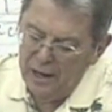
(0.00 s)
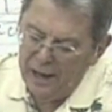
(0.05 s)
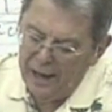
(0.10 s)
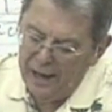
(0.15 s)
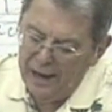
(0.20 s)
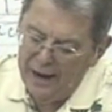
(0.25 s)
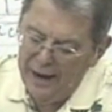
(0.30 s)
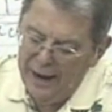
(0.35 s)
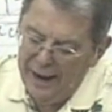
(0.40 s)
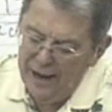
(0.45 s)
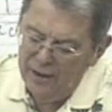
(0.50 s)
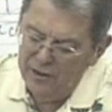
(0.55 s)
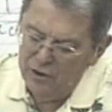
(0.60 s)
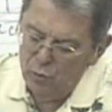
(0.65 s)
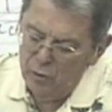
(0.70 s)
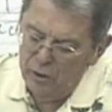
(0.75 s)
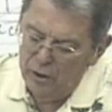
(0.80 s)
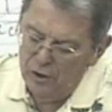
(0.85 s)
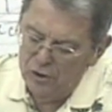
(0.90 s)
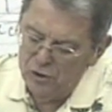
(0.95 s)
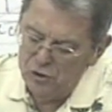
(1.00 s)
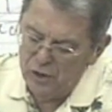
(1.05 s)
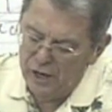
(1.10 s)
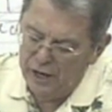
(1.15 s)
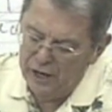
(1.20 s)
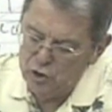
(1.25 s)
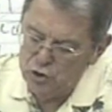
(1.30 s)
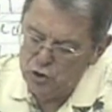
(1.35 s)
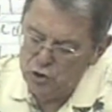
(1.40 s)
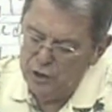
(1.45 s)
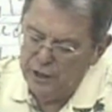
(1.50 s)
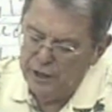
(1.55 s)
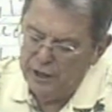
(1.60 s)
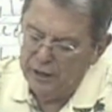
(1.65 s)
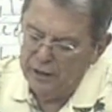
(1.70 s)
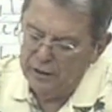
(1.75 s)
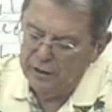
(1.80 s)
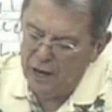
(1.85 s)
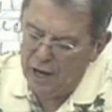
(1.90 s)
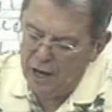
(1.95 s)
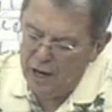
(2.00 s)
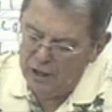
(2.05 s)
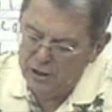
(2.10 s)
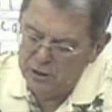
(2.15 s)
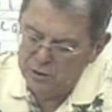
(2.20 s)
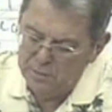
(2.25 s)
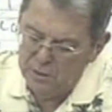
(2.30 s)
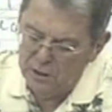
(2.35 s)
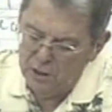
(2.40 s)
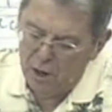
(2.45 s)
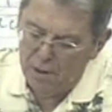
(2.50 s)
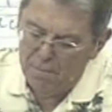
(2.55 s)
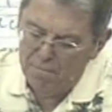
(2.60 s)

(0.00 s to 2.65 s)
and now the realization and acknowledgement